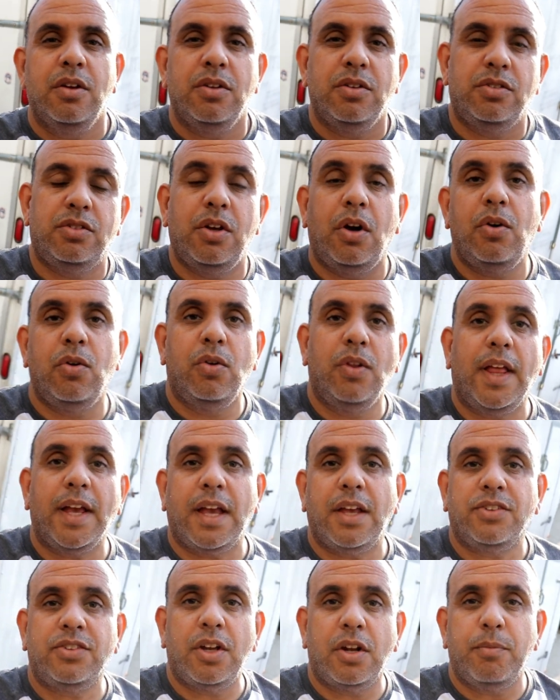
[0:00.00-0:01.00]
So, like
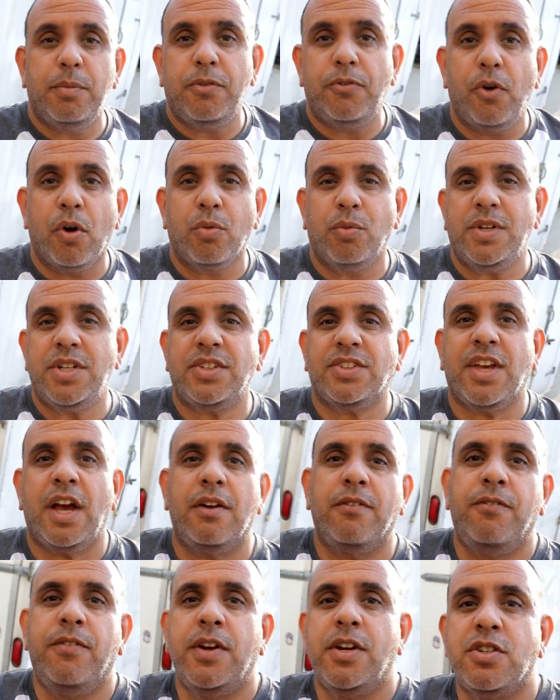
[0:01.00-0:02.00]
I said before, we just
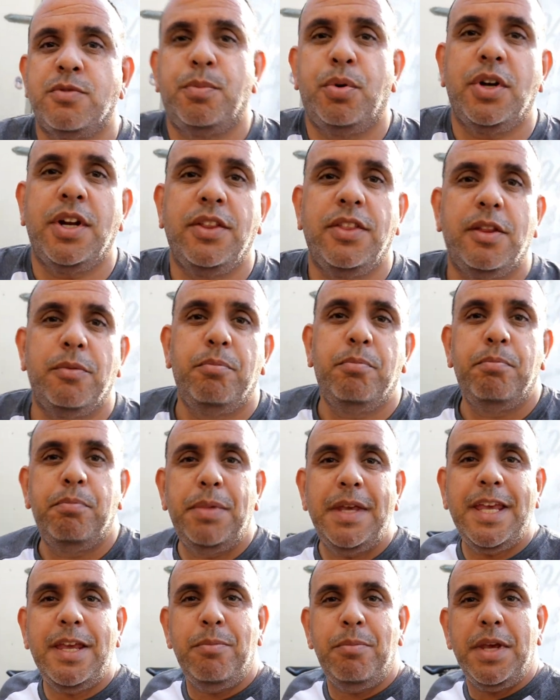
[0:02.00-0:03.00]
got finished putting the
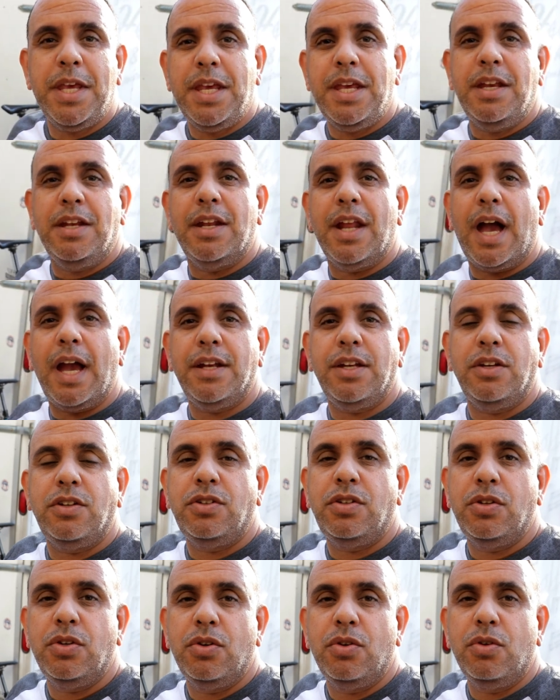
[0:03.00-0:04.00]

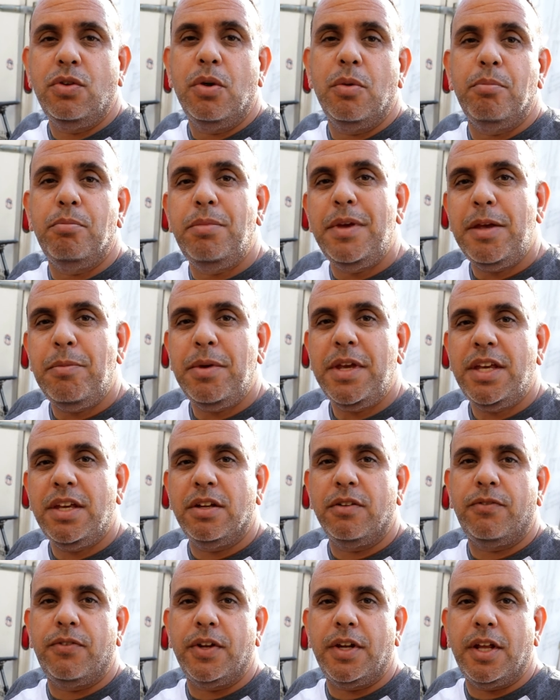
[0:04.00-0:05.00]
BB92 BB
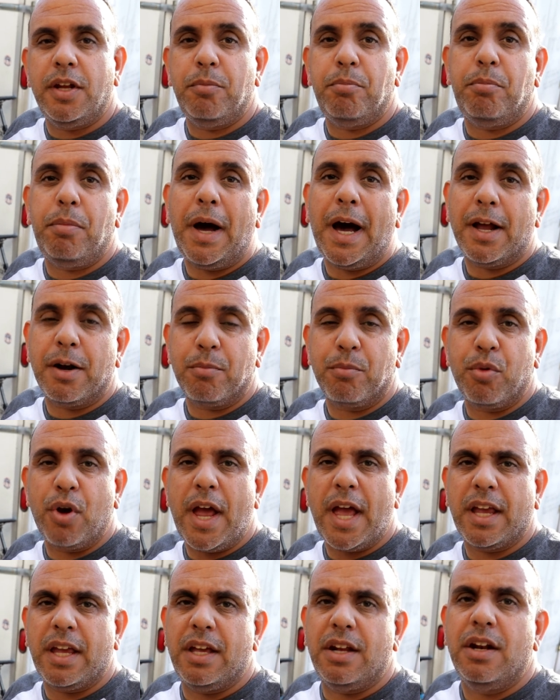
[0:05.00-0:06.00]
Infinite bottom
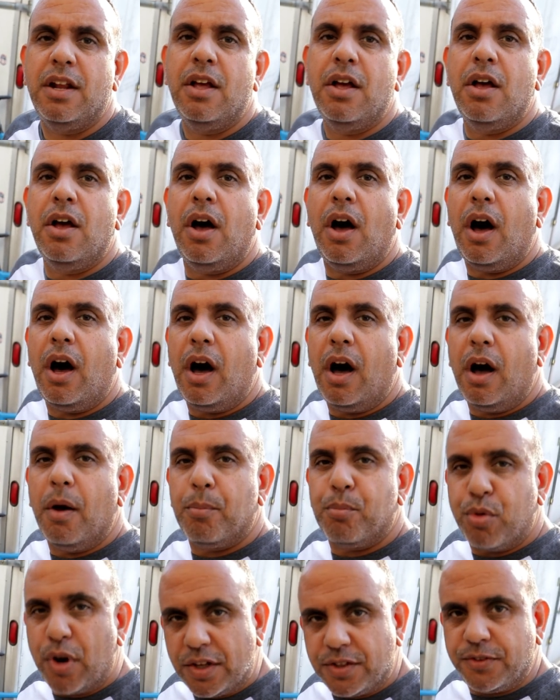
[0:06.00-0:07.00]
bracket
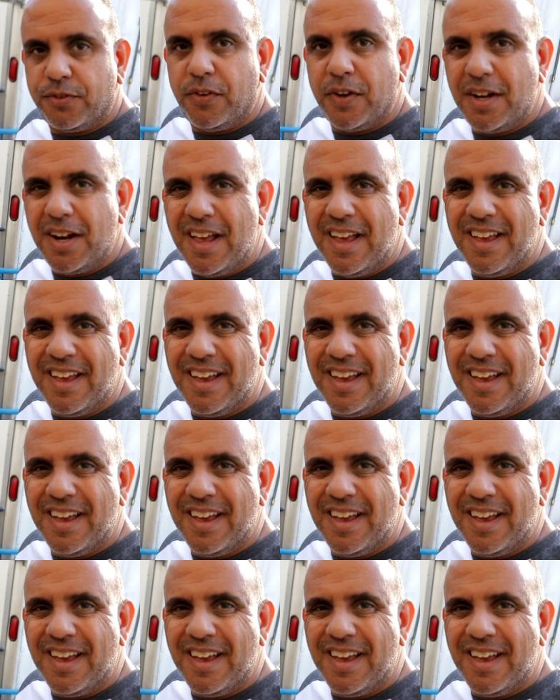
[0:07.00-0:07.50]
press fit